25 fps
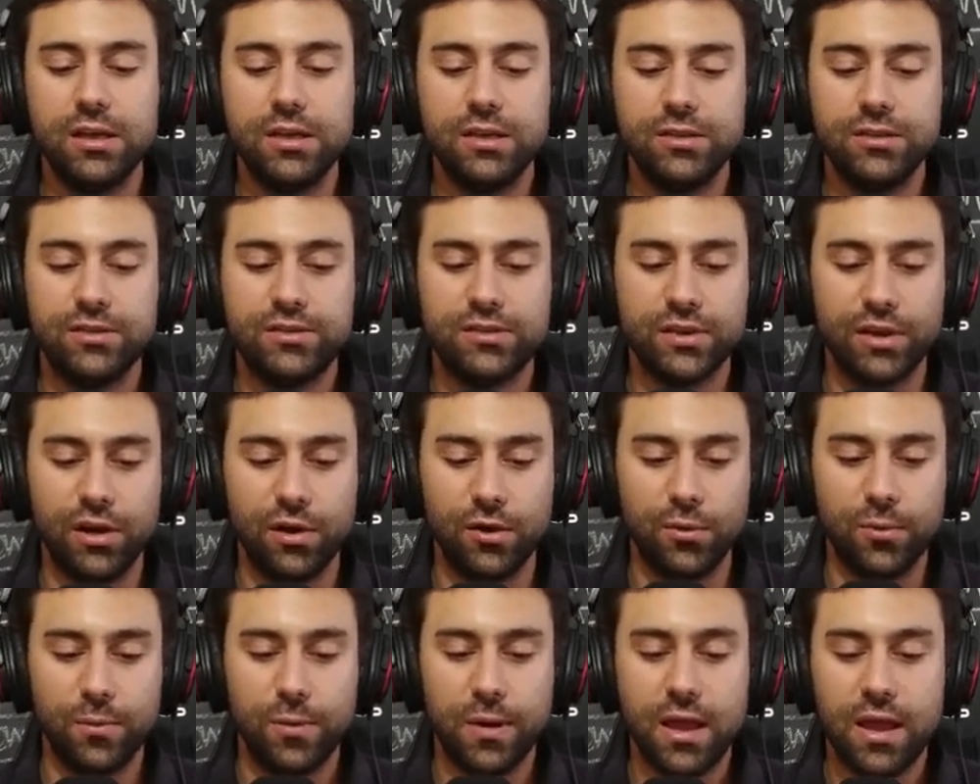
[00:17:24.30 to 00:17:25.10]

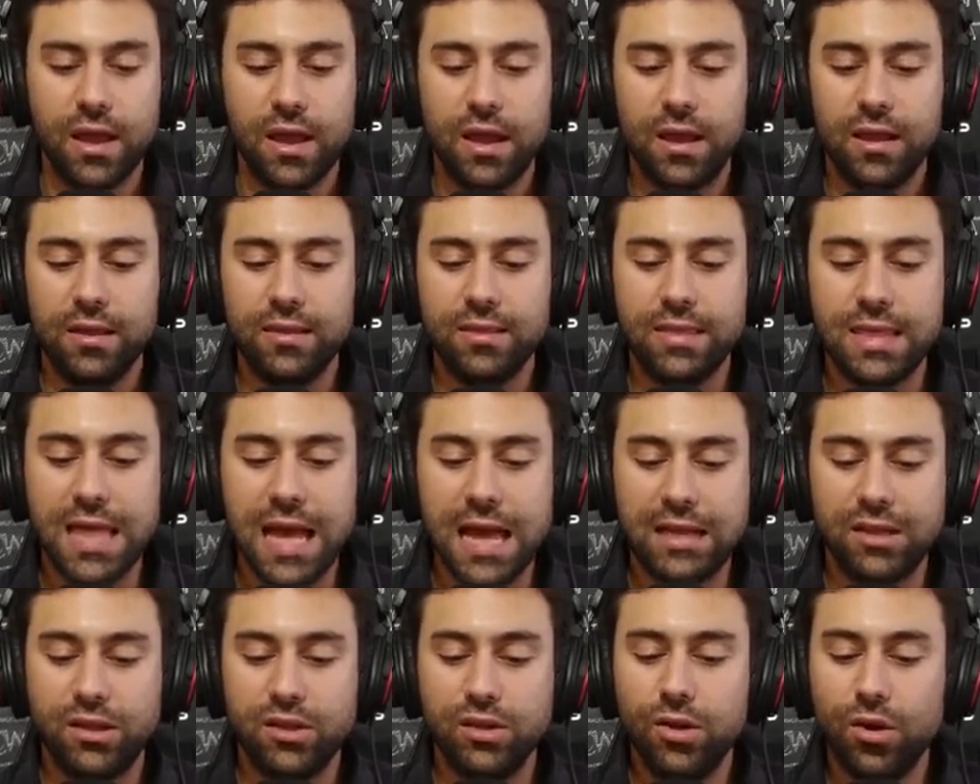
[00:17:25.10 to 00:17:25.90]
So
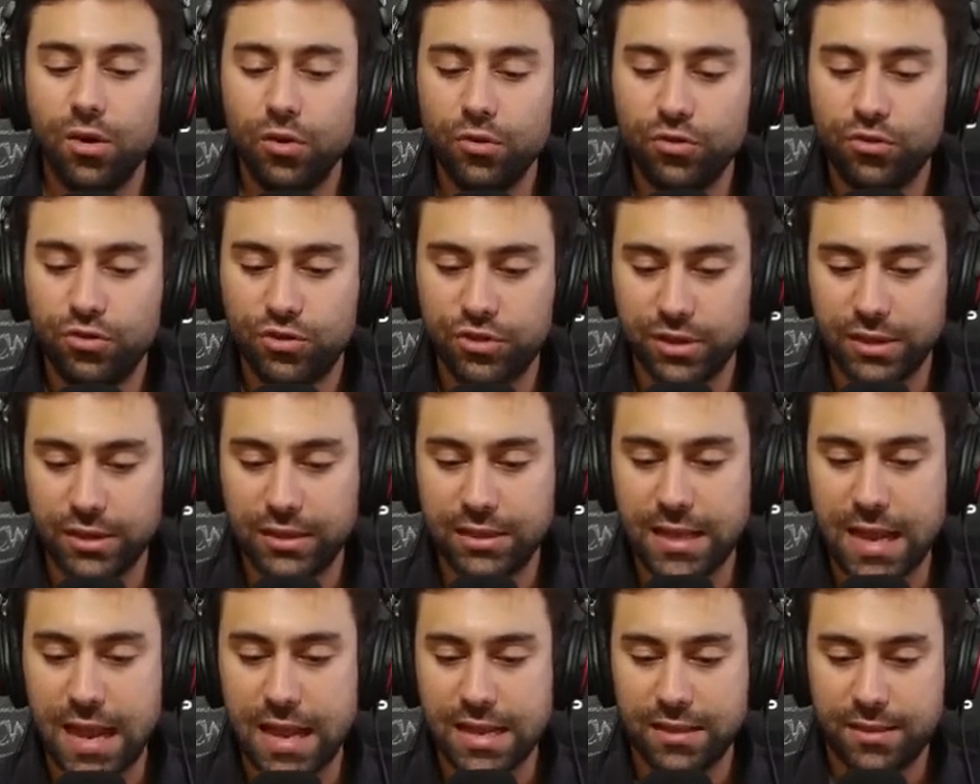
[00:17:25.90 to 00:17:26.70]
that
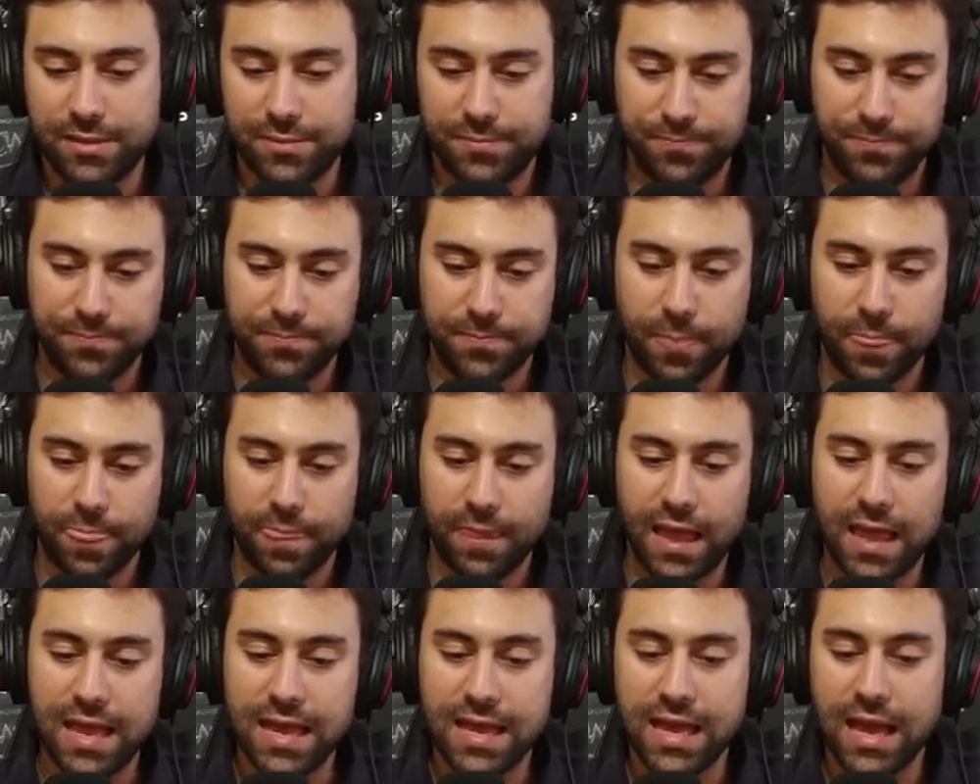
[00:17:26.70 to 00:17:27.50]
notion that
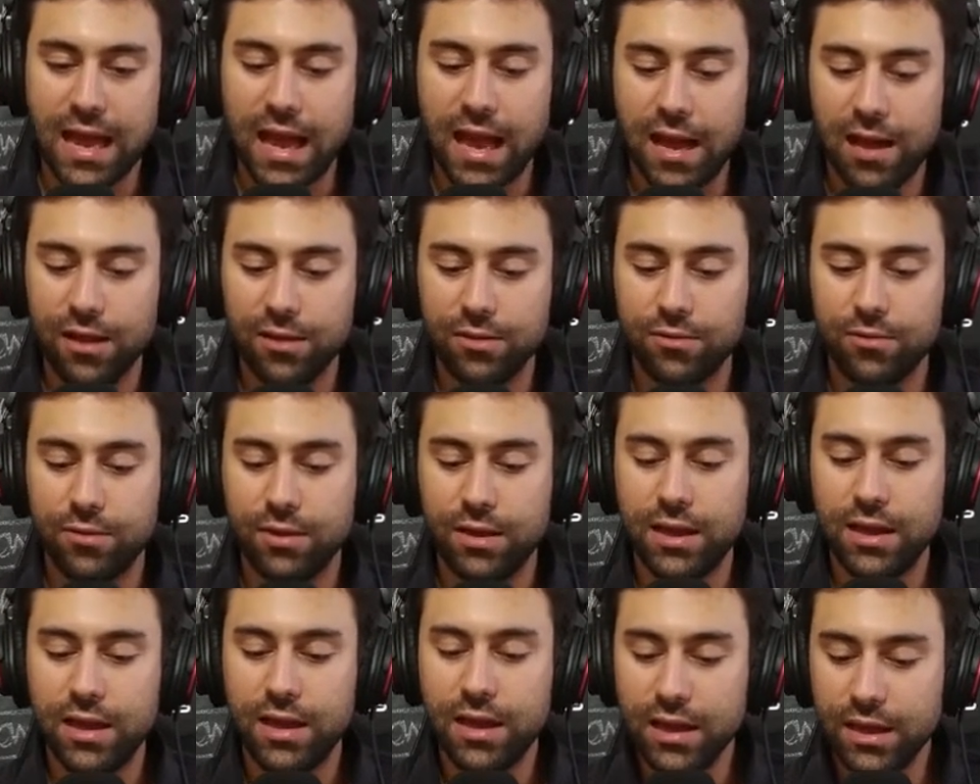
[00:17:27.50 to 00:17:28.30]
a
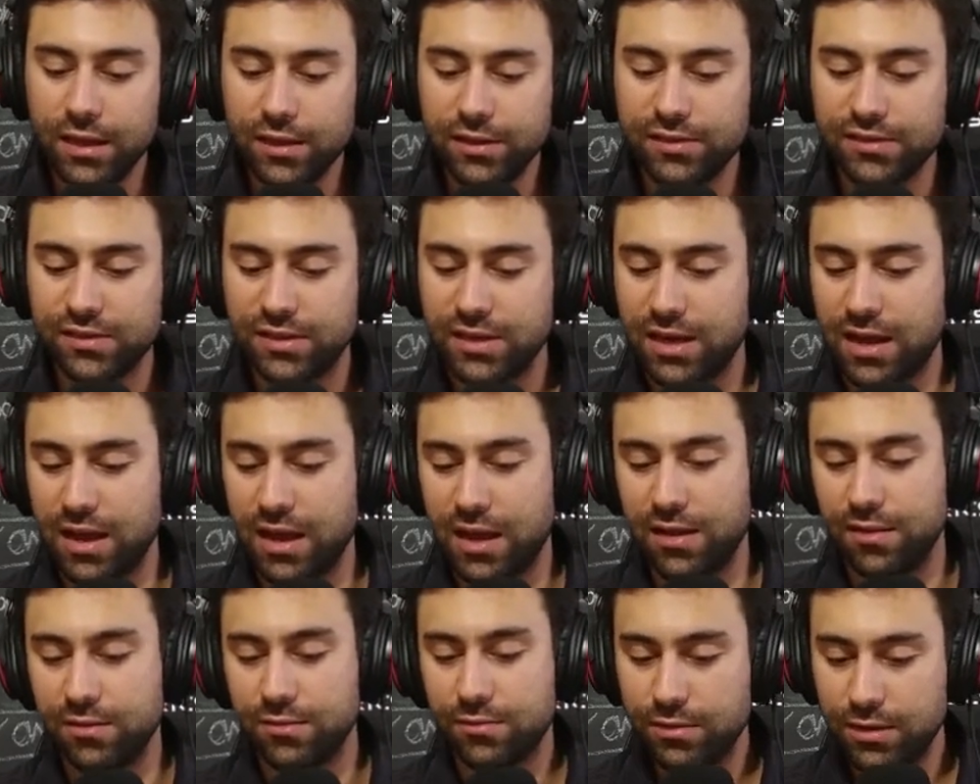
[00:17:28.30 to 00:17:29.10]
calorie is a
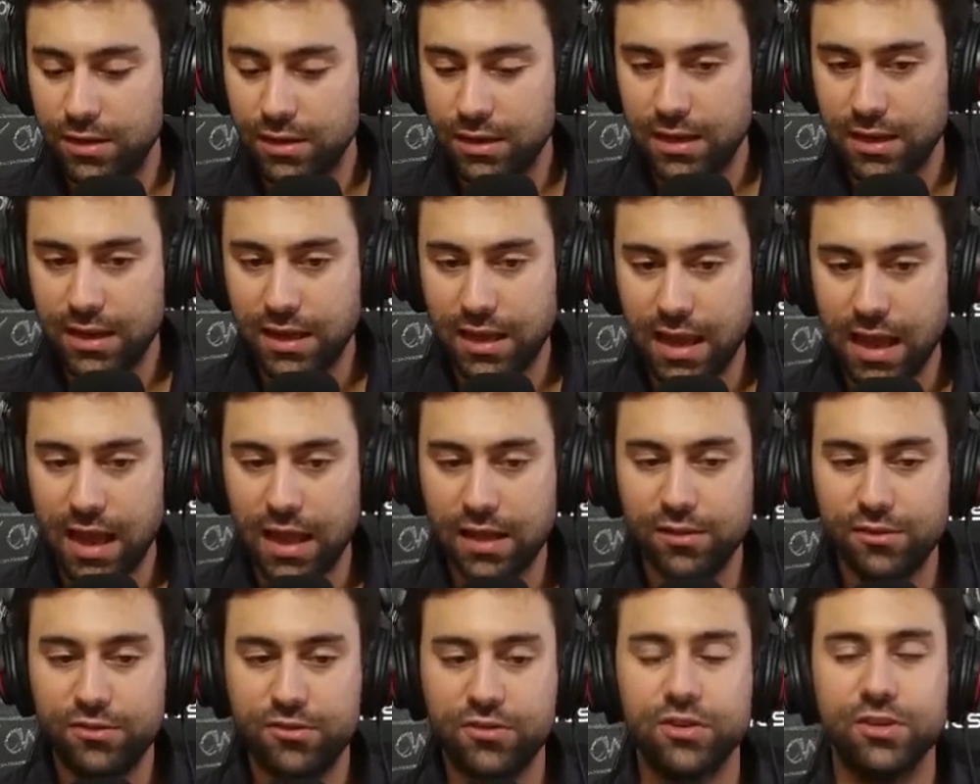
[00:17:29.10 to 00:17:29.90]
calorie
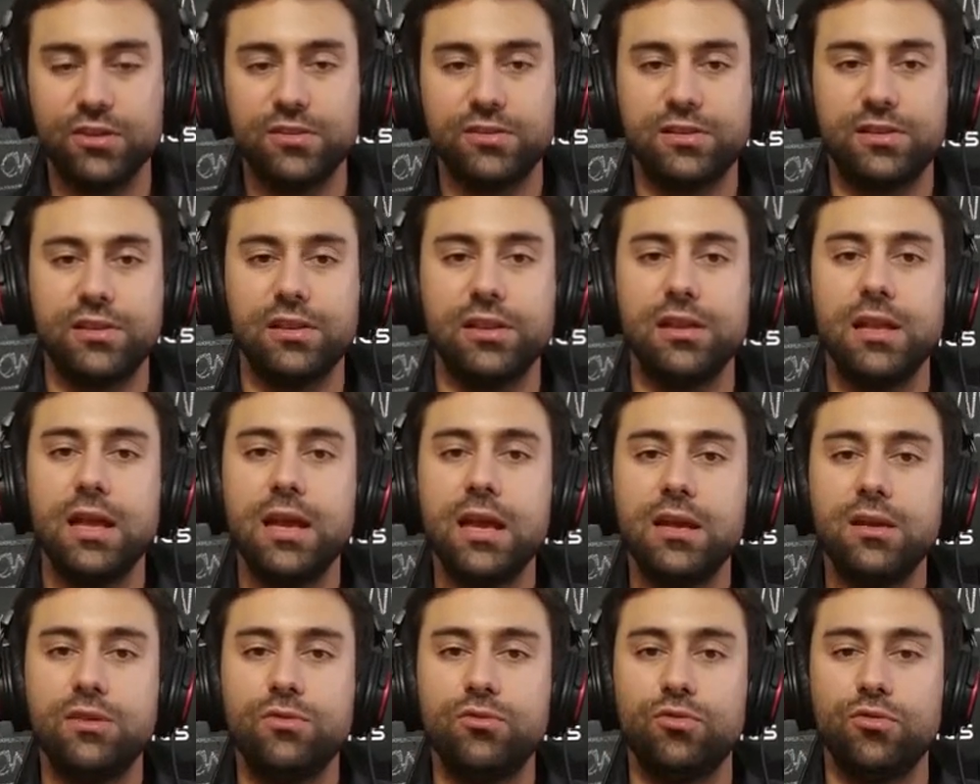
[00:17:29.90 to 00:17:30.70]
can just
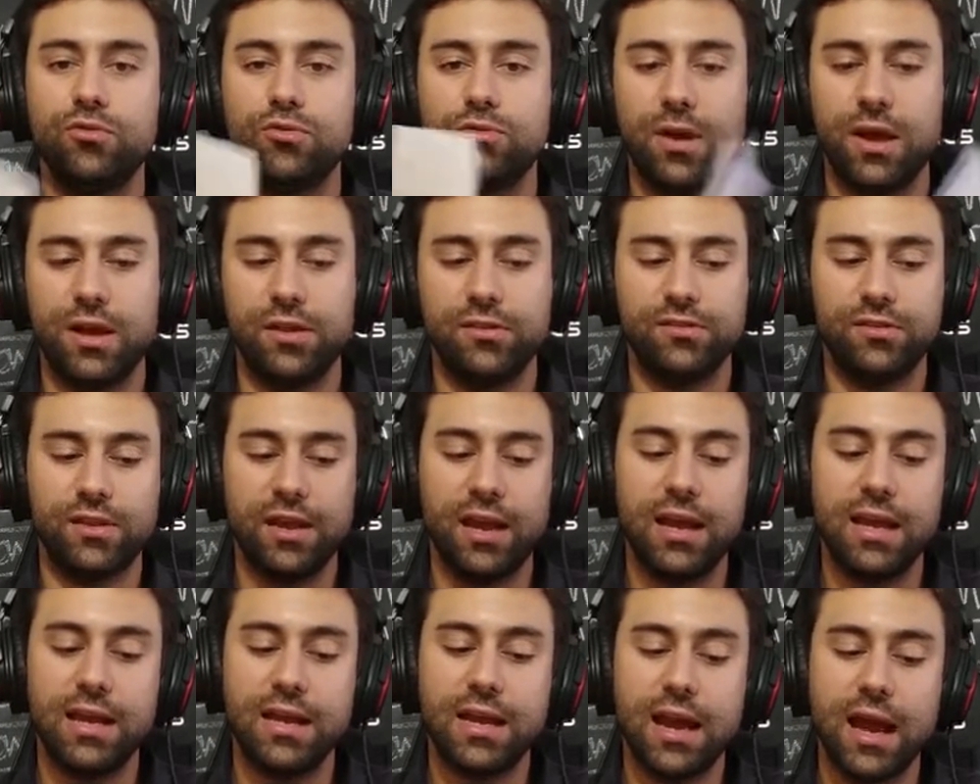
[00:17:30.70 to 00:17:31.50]
lay to rest.
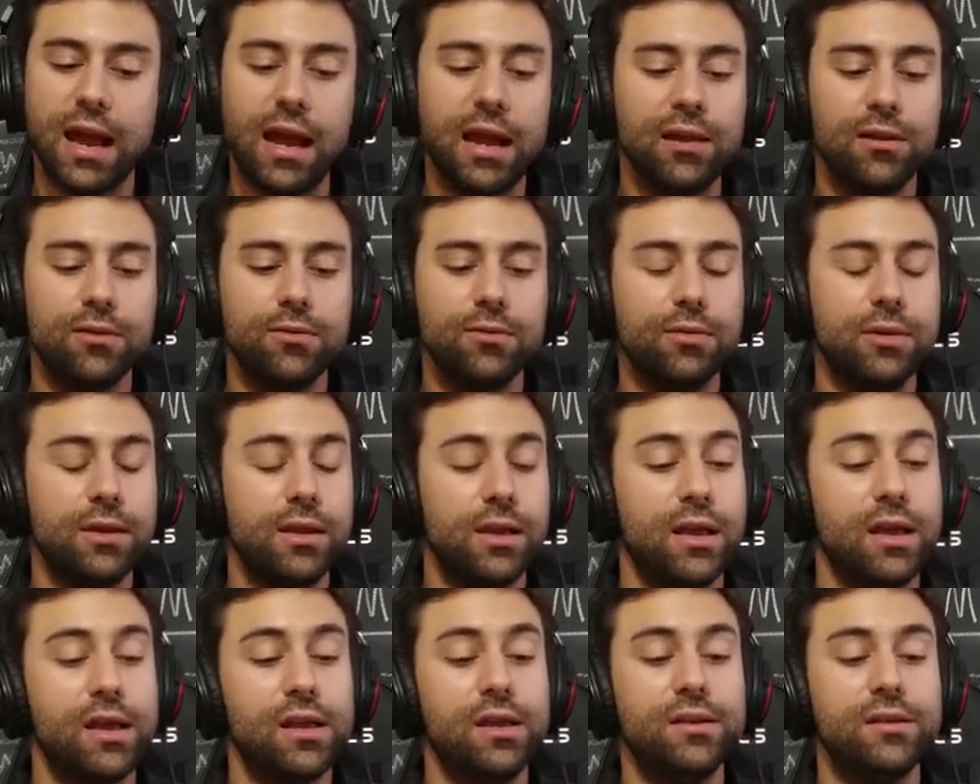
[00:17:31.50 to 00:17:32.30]
A calorie
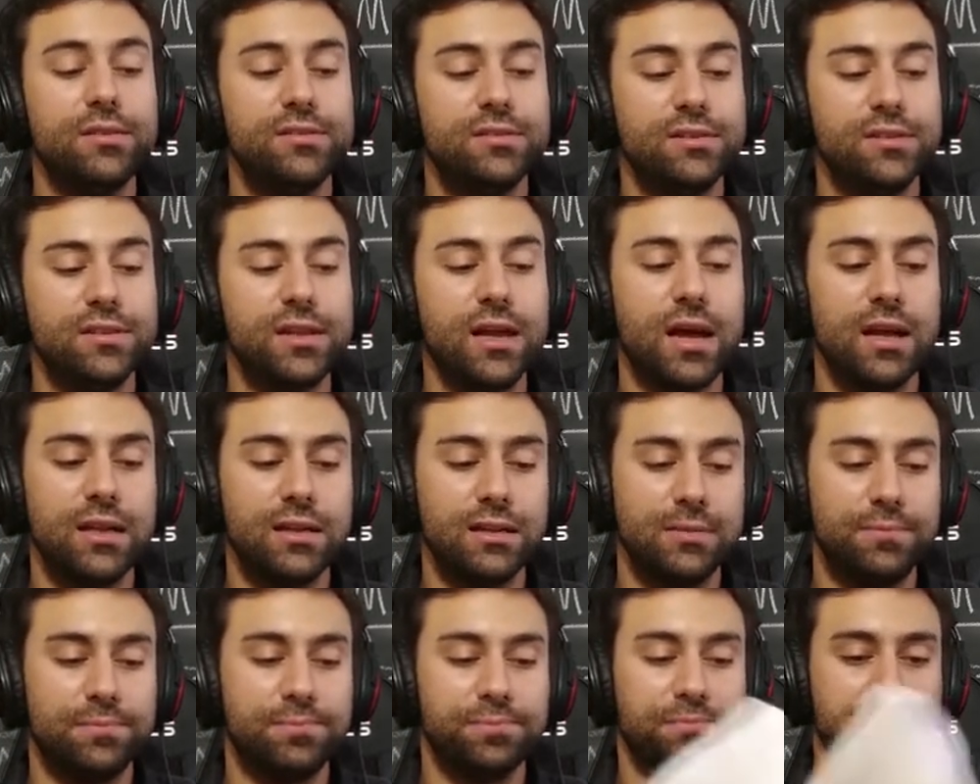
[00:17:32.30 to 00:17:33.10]
is
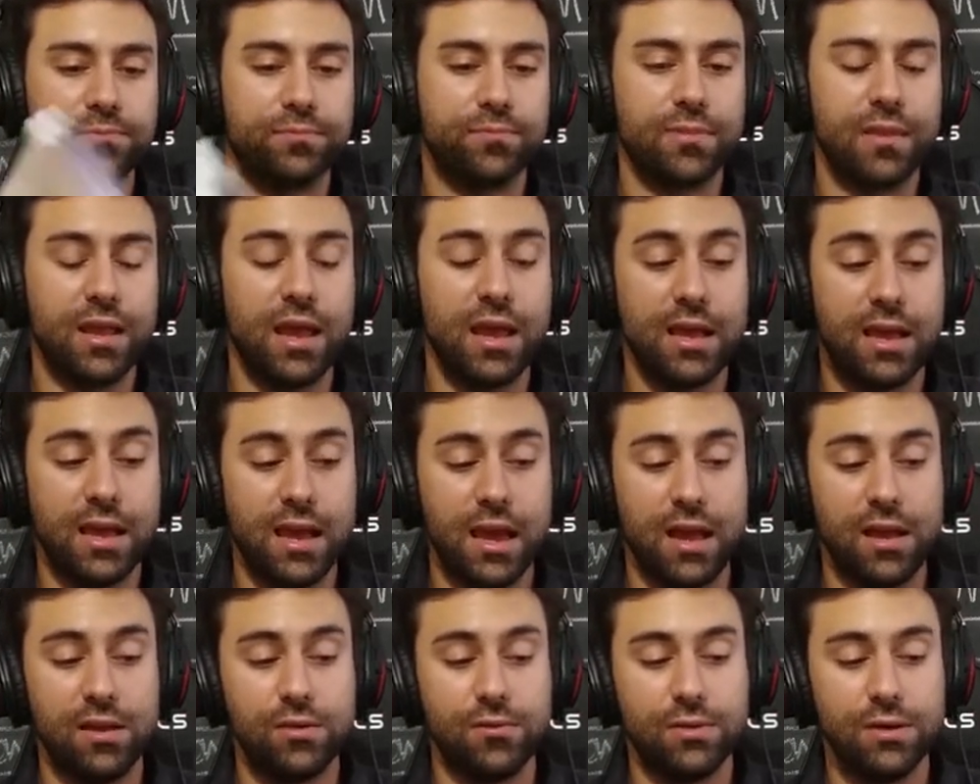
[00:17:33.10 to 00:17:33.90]
not a
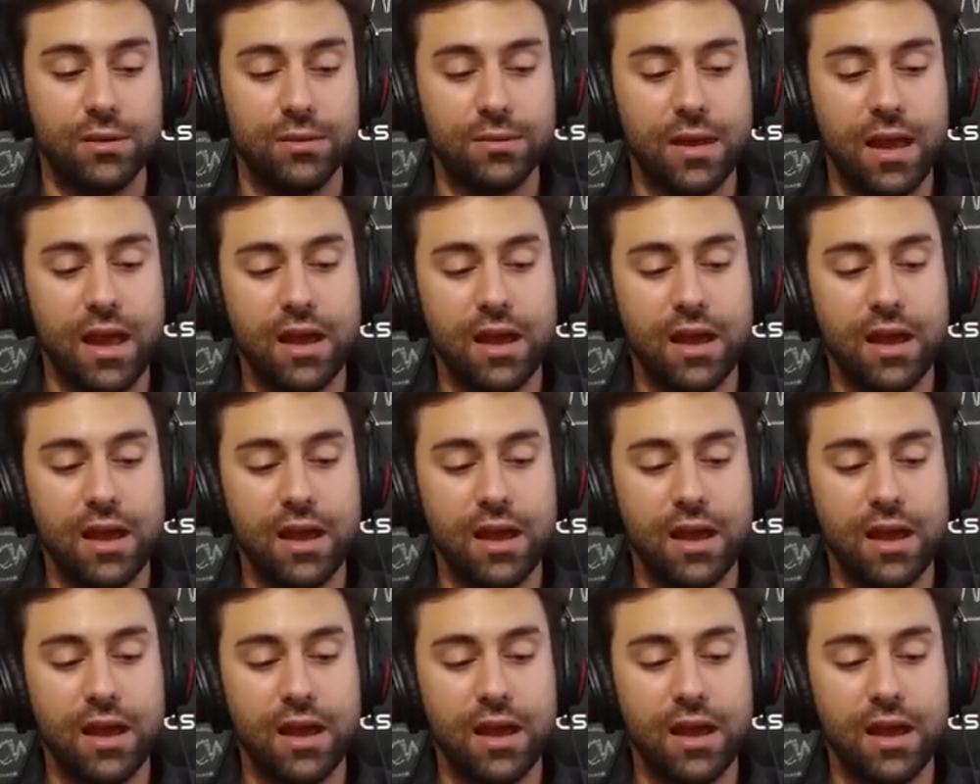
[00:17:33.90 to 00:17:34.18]
calorie.